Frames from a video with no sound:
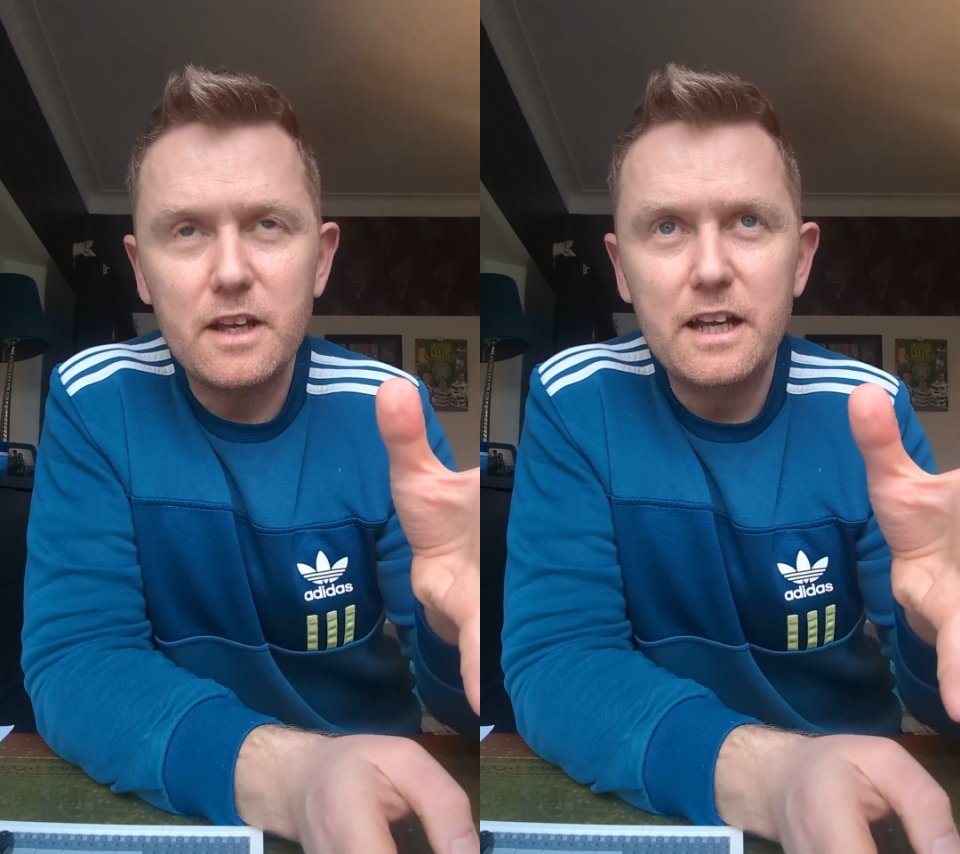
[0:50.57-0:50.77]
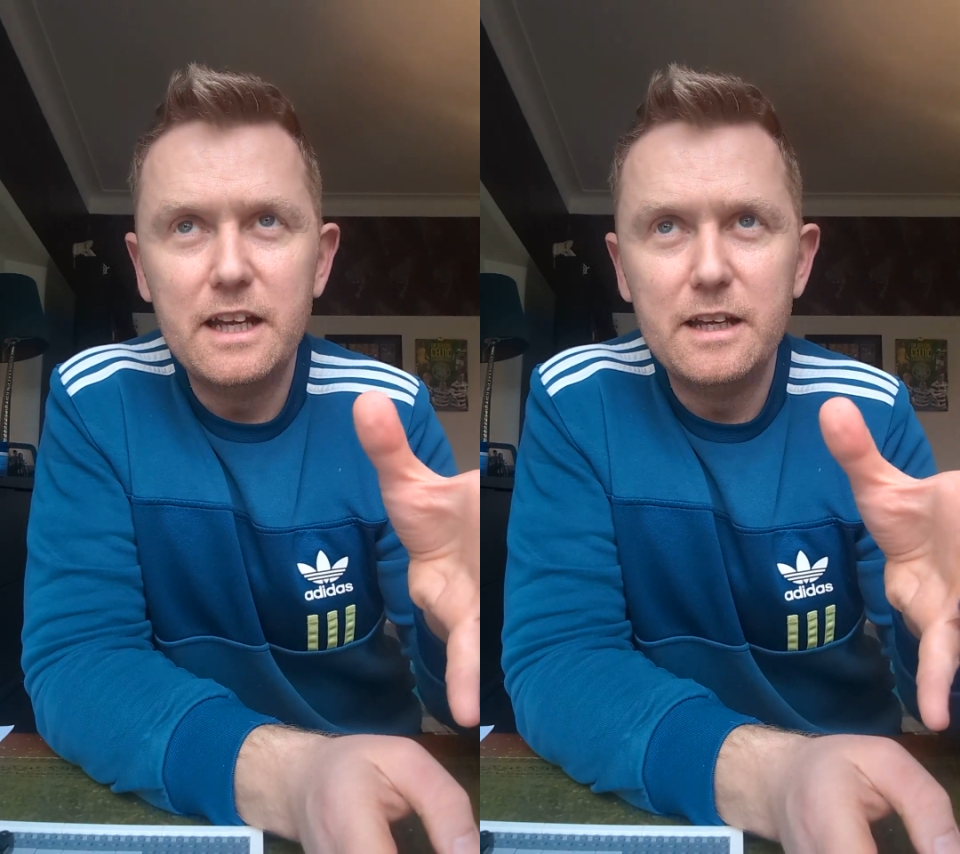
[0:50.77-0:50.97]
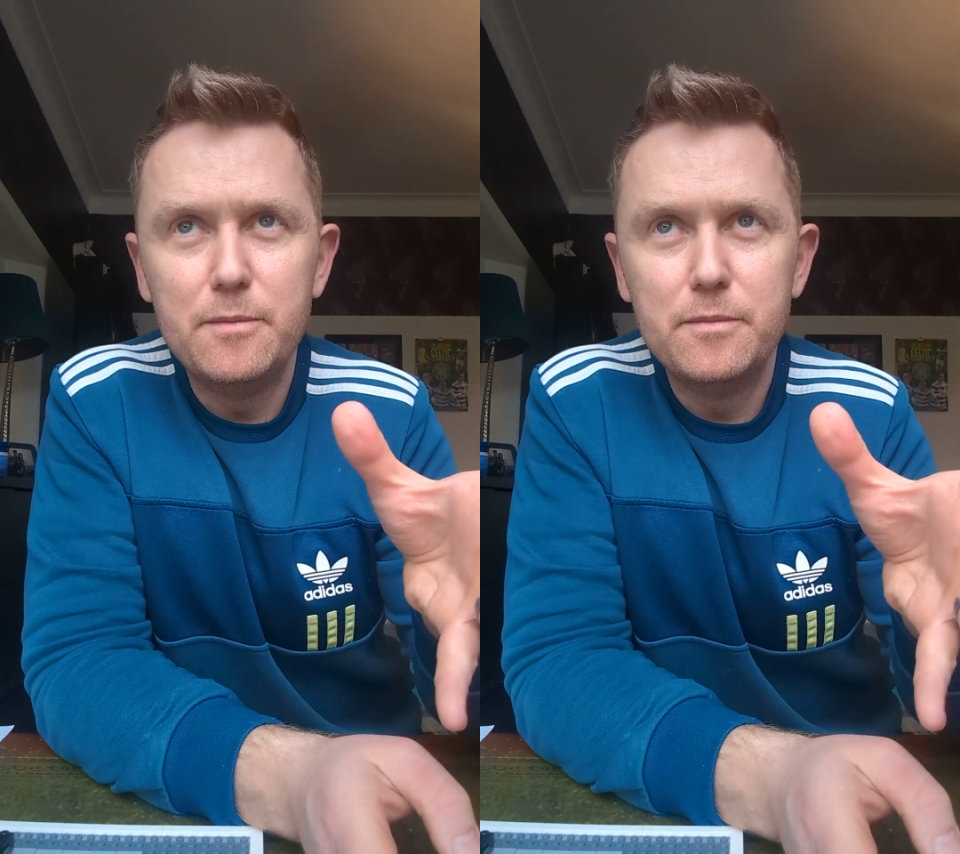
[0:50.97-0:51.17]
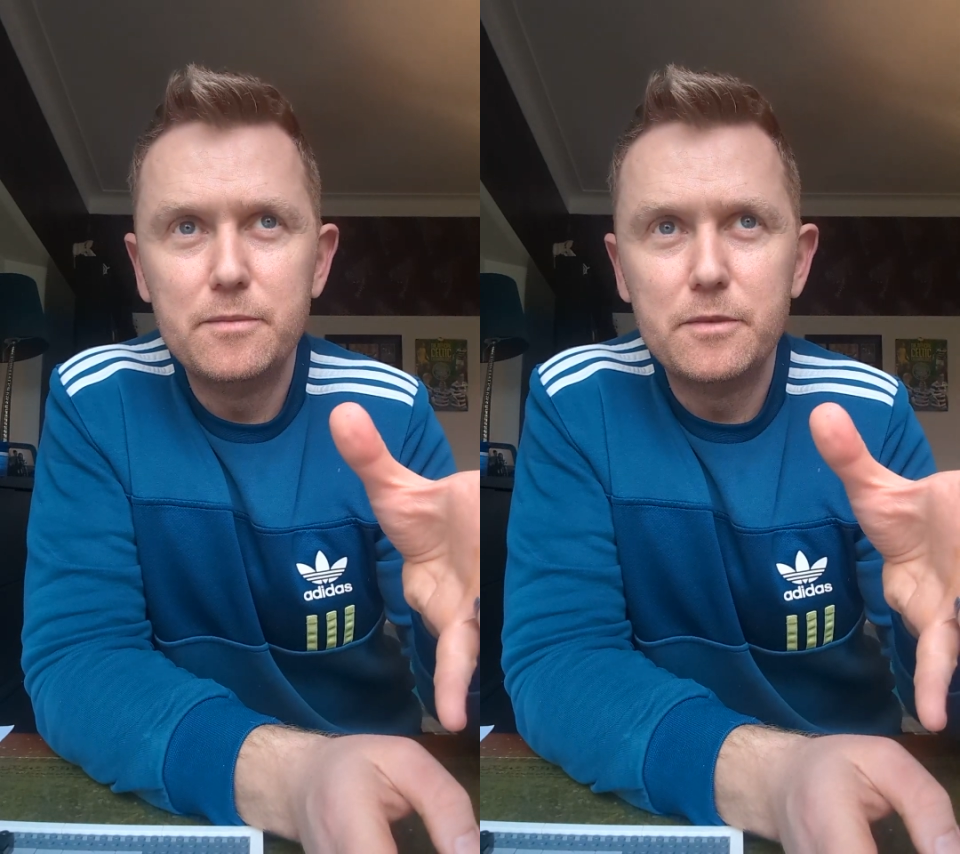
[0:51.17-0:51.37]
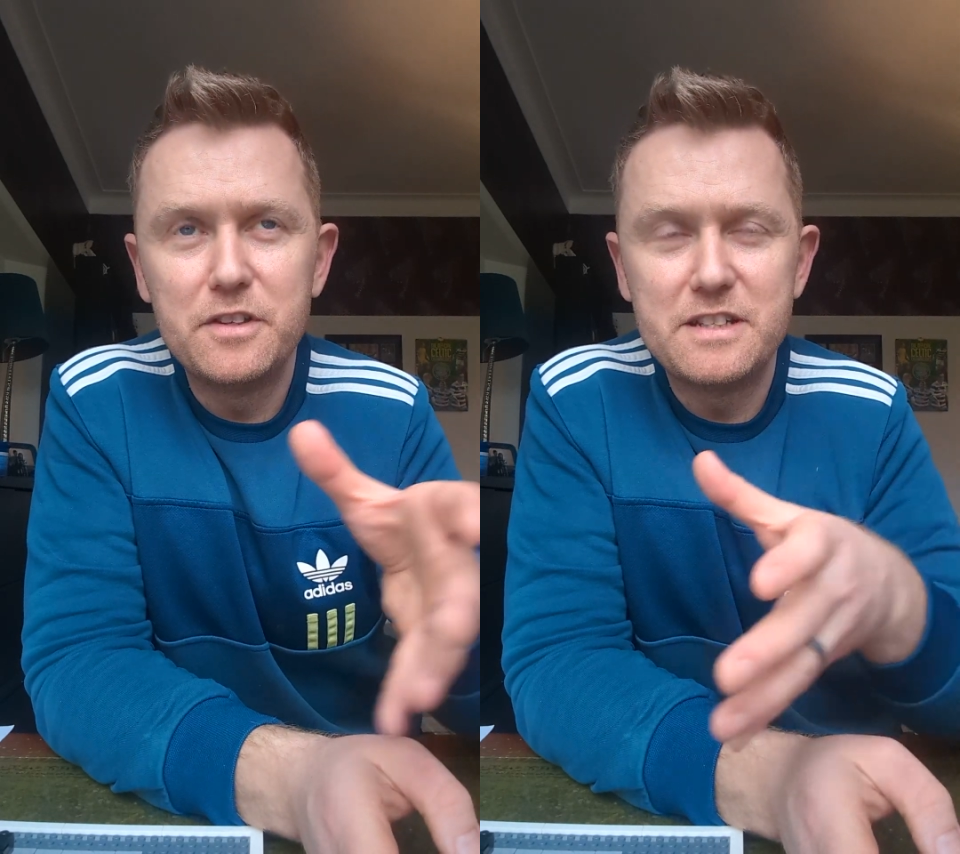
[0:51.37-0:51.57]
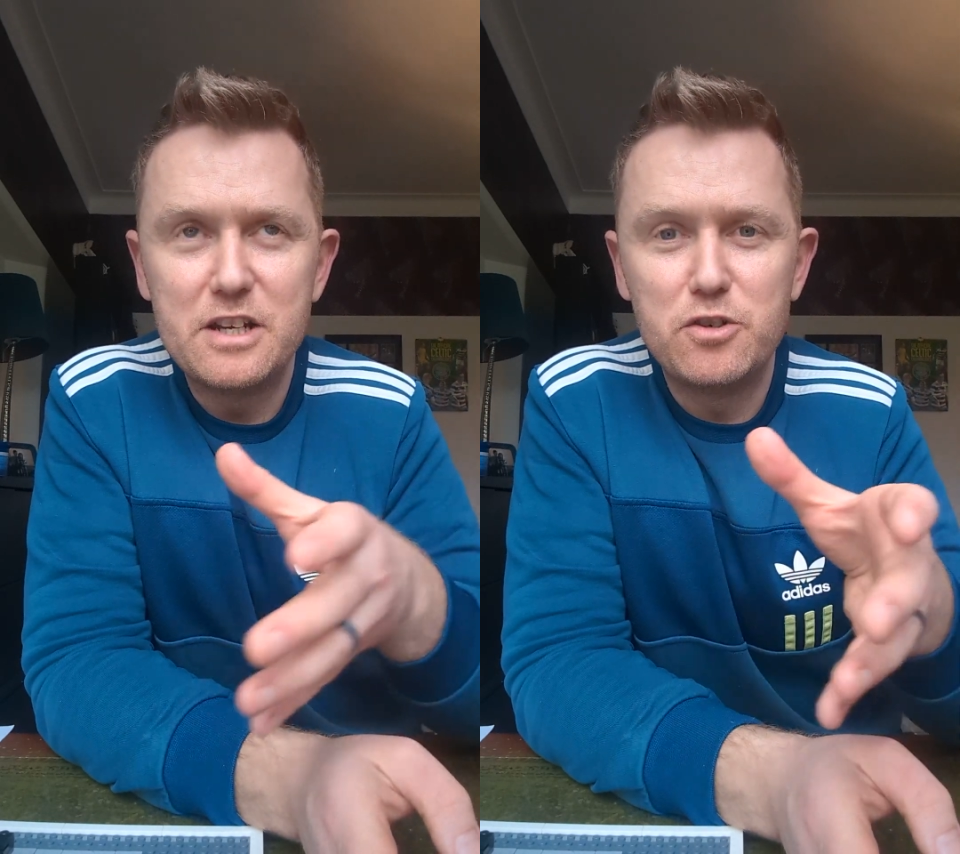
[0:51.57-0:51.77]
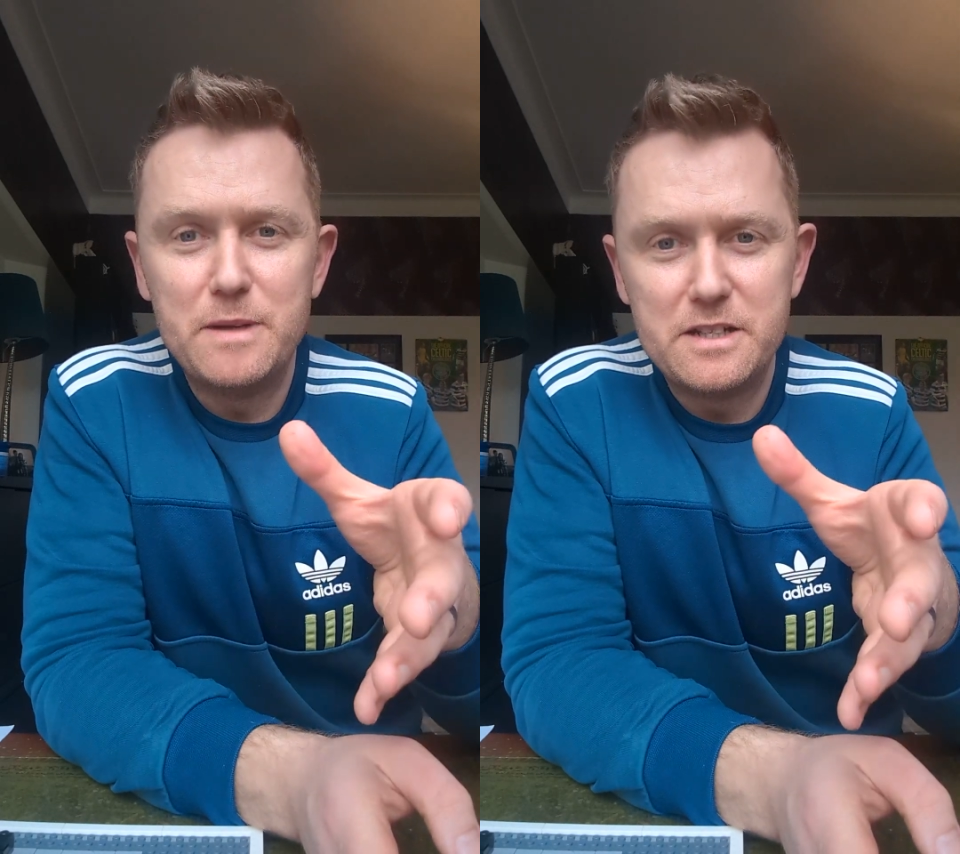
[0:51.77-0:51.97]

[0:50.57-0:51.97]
well, the central